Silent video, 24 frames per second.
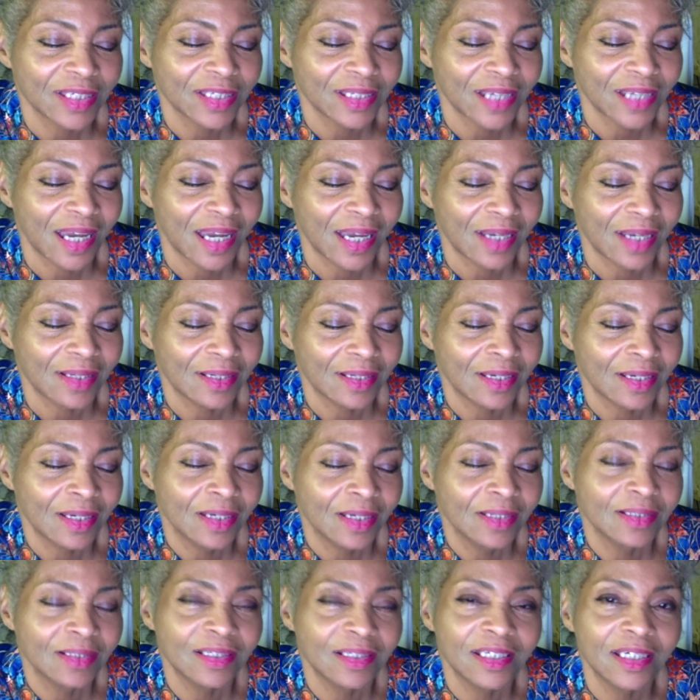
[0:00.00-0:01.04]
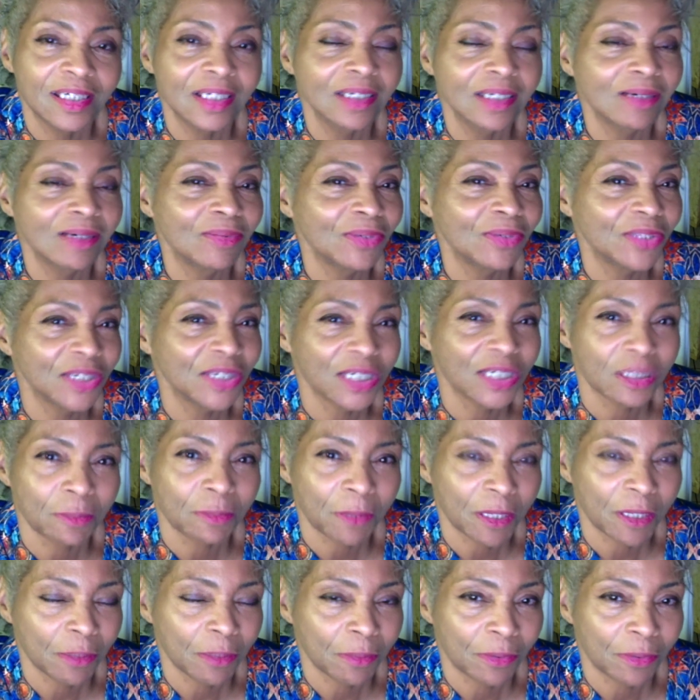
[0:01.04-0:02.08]
night dealing with his
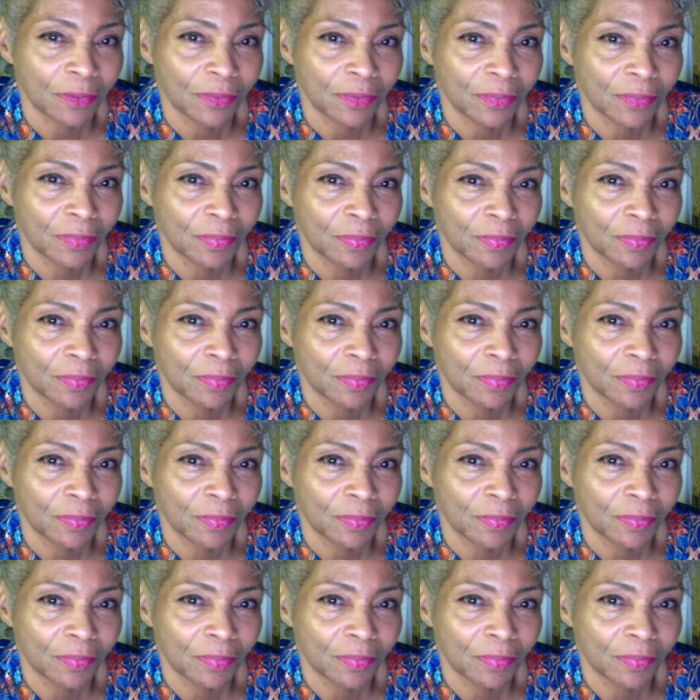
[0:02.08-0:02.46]
people.